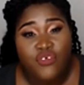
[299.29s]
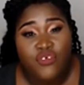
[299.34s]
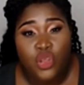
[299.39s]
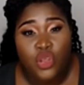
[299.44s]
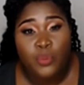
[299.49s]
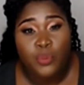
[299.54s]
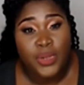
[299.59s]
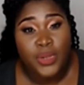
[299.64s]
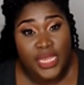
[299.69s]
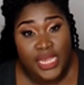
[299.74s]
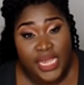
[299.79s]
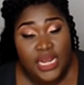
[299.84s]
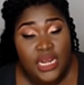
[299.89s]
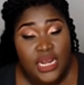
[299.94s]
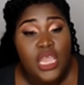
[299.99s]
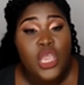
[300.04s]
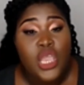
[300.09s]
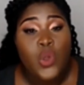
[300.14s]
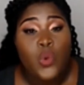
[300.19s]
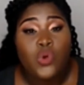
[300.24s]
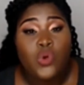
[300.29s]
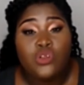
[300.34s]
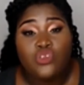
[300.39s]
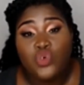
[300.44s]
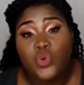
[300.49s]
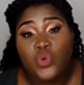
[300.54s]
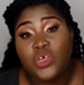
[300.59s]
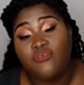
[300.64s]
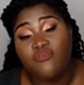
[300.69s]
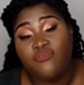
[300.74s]
your plate we'll
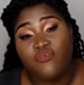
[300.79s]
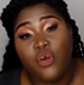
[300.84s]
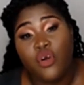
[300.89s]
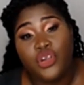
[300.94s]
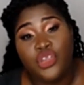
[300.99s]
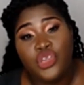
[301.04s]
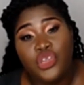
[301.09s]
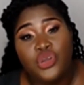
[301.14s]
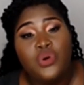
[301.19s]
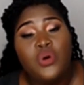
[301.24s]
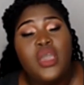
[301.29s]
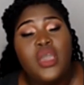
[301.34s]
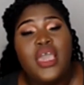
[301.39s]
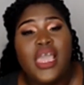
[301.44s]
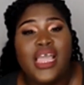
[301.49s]
do it for you